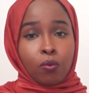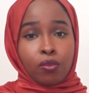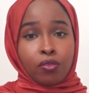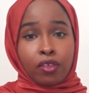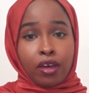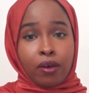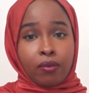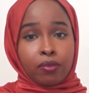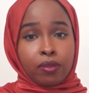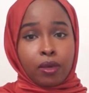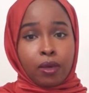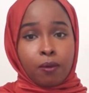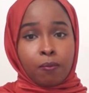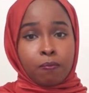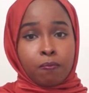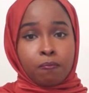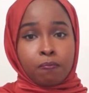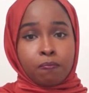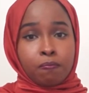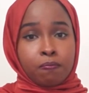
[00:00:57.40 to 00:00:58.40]
Without
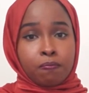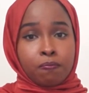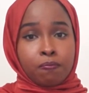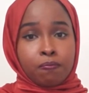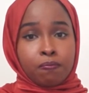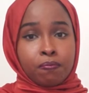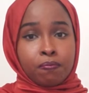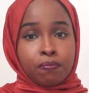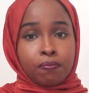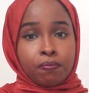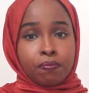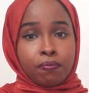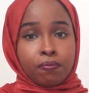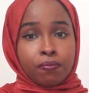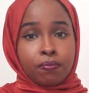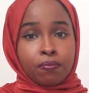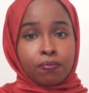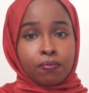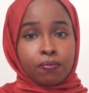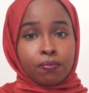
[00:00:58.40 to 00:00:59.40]
them,
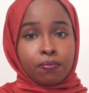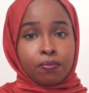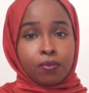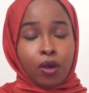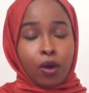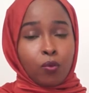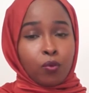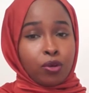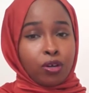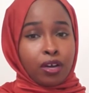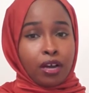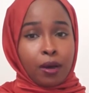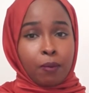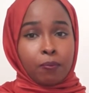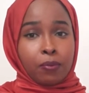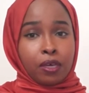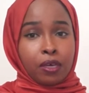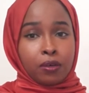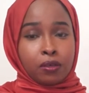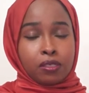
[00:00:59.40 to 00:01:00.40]
I would
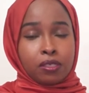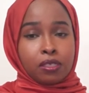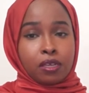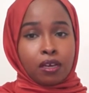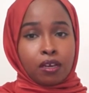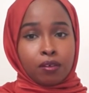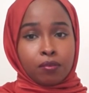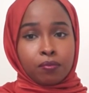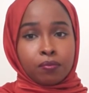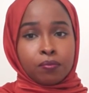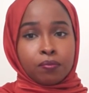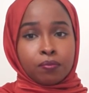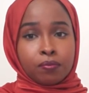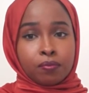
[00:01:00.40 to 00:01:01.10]
not be here today.